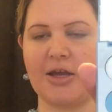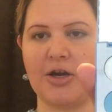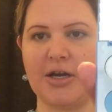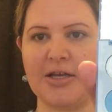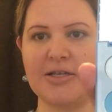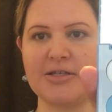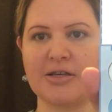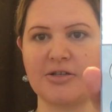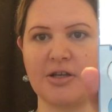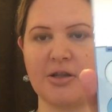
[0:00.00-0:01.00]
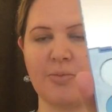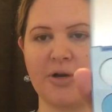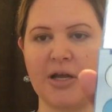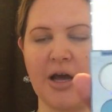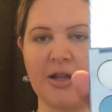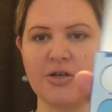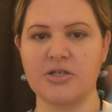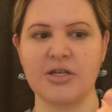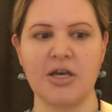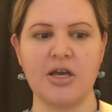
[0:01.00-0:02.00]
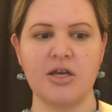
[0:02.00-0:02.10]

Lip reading: There it is, there's all the pretty colors.